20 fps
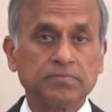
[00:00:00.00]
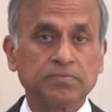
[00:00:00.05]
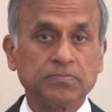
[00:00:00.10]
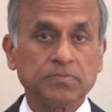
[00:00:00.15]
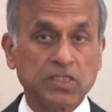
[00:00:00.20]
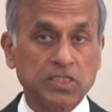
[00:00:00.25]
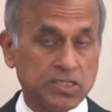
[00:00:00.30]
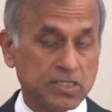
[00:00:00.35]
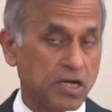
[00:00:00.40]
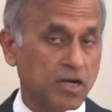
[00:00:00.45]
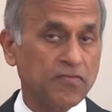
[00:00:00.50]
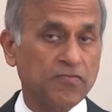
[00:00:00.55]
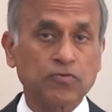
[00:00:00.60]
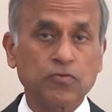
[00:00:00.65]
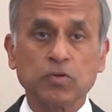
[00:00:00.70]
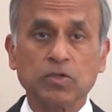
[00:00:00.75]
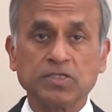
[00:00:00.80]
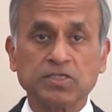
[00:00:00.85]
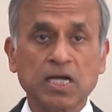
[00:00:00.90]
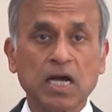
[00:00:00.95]
These are a
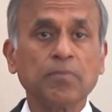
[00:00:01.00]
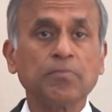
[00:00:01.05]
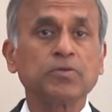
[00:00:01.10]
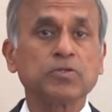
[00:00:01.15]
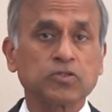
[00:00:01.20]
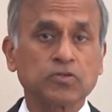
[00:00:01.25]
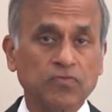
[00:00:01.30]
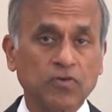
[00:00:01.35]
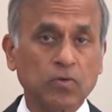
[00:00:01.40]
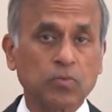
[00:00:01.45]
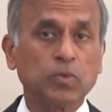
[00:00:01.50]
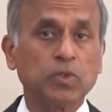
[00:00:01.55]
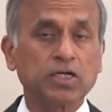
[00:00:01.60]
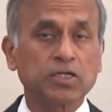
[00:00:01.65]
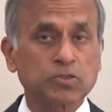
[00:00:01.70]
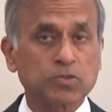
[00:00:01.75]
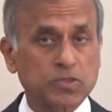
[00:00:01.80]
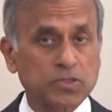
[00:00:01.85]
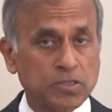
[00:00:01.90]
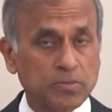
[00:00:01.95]
few examples of our
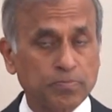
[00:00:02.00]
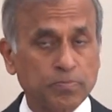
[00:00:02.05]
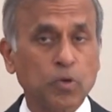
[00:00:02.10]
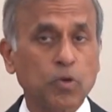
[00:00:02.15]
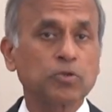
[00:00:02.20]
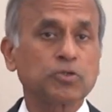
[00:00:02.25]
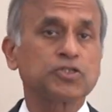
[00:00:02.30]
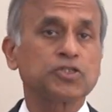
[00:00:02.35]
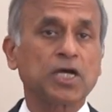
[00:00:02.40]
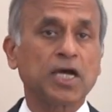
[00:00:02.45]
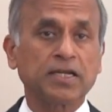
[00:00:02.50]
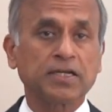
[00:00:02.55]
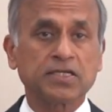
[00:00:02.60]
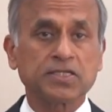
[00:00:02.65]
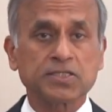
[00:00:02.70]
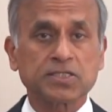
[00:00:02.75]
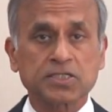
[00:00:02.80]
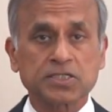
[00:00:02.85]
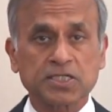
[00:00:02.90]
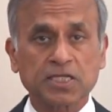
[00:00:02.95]
work to support
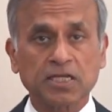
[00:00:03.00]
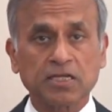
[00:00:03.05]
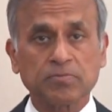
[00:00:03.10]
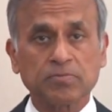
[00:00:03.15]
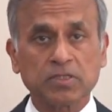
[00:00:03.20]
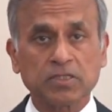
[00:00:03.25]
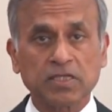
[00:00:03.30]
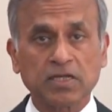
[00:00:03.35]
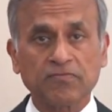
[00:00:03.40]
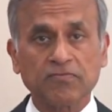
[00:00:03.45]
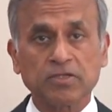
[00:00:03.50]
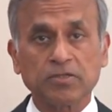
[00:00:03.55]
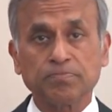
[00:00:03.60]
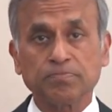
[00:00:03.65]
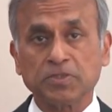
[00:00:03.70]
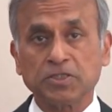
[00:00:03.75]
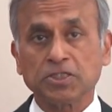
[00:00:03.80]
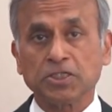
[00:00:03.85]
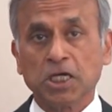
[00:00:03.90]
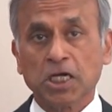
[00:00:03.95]
China's sustainable
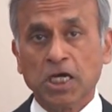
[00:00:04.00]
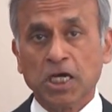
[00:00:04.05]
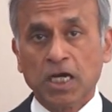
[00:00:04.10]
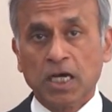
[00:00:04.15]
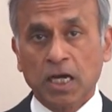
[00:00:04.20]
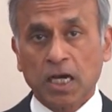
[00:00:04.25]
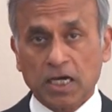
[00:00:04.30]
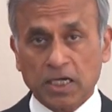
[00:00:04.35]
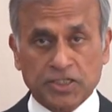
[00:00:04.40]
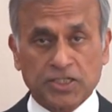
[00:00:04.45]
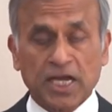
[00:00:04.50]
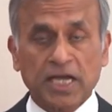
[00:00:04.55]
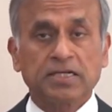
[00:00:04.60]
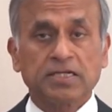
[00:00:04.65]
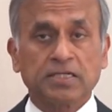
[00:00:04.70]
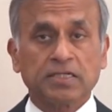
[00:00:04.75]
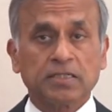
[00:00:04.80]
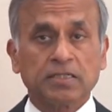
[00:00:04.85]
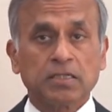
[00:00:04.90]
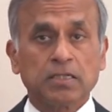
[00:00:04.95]
development
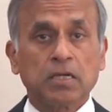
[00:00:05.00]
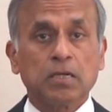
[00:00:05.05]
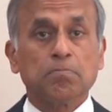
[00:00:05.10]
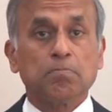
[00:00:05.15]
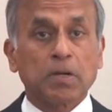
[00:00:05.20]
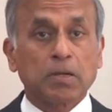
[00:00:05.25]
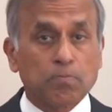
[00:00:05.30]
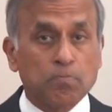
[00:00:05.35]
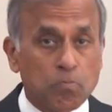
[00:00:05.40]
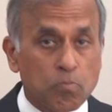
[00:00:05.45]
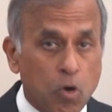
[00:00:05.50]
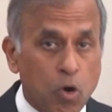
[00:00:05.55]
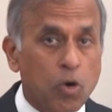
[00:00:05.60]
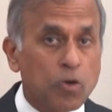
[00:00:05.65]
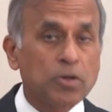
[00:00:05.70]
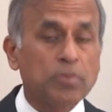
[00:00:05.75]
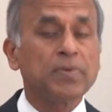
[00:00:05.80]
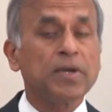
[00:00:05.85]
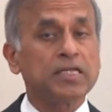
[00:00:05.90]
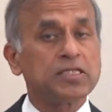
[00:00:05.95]
agenda, but more
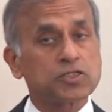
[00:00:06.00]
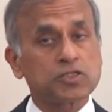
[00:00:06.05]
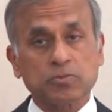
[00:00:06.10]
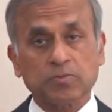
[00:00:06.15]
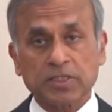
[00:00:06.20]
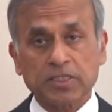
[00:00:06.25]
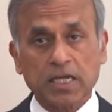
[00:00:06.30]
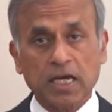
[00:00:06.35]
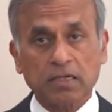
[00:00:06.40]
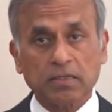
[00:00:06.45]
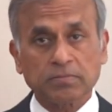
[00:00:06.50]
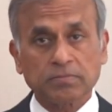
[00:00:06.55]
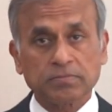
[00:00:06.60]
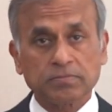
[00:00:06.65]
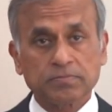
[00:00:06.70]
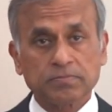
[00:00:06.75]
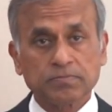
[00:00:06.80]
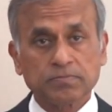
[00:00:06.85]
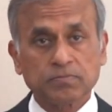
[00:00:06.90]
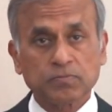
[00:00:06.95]
remains to be done.
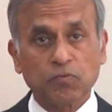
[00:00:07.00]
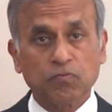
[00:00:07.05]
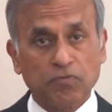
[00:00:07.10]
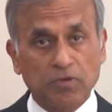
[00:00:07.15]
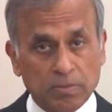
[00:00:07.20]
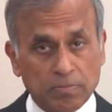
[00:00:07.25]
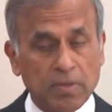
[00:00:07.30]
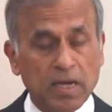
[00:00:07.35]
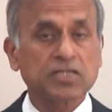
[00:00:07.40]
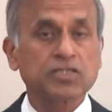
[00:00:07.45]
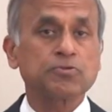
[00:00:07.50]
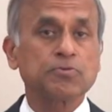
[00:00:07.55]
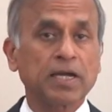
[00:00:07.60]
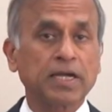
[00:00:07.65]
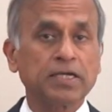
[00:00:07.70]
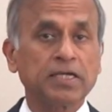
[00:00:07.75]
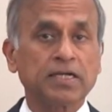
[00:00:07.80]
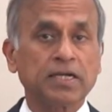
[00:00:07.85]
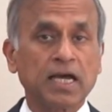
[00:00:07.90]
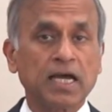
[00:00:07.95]
We must
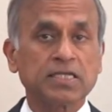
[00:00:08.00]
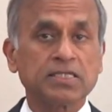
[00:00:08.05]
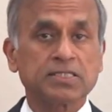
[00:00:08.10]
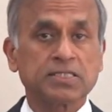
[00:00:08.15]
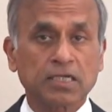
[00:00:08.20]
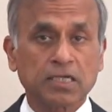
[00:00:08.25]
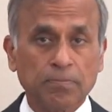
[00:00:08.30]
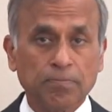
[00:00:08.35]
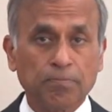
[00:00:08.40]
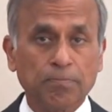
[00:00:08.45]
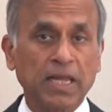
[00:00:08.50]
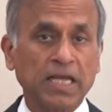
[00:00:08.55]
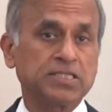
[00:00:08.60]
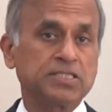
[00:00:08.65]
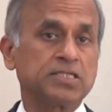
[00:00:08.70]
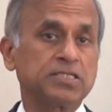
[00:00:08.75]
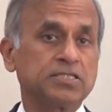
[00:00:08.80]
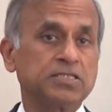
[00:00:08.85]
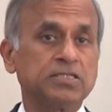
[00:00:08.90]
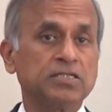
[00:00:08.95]
recognize the
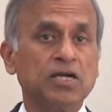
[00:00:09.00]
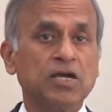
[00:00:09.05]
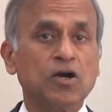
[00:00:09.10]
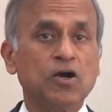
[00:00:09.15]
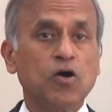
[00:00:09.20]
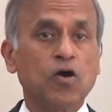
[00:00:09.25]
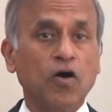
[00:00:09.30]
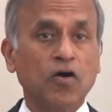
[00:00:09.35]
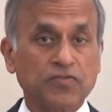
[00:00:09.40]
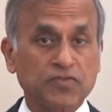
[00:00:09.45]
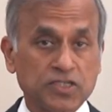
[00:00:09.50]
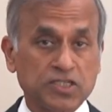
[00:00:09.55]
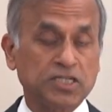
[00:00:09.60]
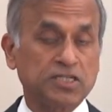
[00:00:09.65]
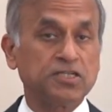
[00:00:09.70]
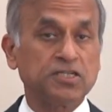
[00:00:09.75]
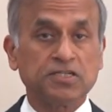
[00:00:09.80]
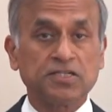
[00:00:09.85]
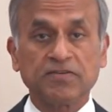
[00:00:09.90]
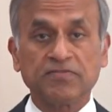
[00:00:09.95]
complexity of
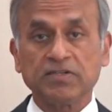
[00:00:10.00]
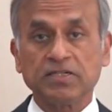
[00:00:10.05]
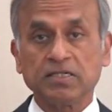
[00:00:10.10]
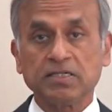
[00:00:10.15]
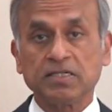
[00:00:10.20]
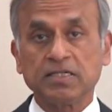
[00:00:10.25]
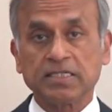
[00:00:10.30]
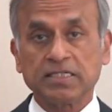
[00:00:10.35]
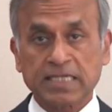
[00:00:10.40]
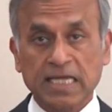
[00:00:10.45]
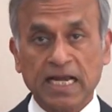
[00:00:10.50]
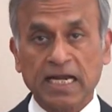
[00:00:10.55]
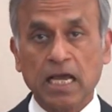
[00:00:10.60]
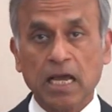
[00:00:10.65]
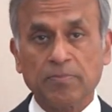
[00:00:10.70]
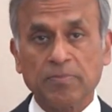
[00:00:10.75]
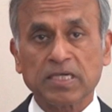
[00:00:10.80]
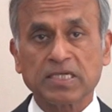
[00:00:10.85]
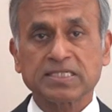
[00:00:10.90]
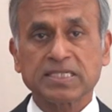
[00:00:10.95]
city-driven
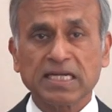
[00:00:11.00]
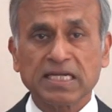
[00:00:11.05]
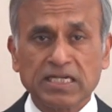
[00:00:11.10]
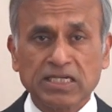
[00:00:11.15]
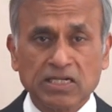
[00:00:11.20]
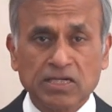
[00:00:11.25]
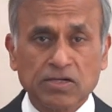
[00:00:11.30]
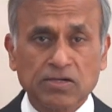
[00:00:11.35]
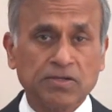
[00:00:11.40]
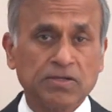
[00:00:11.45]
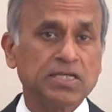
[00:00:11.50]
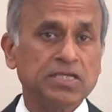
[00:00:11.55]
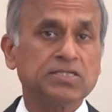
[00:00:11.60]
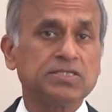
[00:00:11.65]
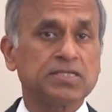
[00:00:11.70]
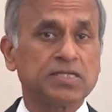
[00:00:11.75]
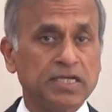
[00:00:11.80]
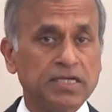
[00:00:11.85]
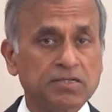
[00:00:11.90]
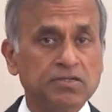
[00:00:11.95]
dynamics and
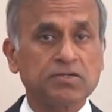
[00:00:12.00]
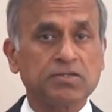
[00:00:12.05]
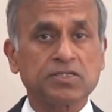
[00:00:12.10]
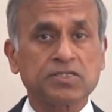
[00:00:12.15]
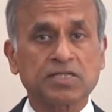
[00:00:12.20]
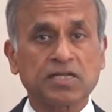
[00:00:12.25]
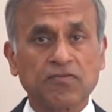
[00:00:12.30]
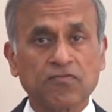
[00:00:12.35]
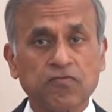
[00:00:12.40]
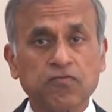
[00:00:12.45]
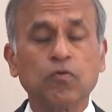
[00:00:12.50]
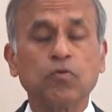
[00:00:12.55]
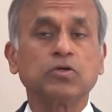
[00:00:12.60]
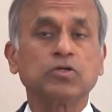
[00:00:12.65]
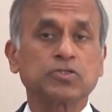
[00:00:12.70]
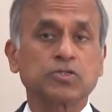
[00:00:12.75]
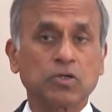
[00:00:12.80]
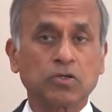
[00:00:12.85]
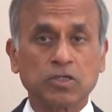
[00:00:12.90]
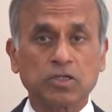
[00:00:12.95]
increase interest and
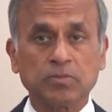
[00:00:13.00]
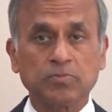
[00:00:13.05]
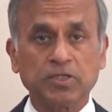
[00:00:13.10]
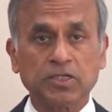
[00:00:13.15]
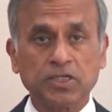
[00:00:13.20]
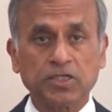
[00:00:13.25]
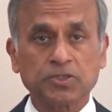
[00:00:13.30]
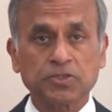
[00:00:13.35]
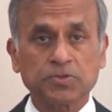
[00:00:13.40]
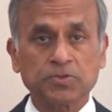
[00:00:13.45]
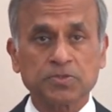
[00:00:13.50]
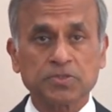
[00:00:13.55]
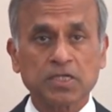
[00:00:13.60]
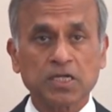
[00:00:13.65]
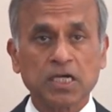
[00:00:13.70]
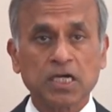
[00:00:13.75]
focus on urban issues.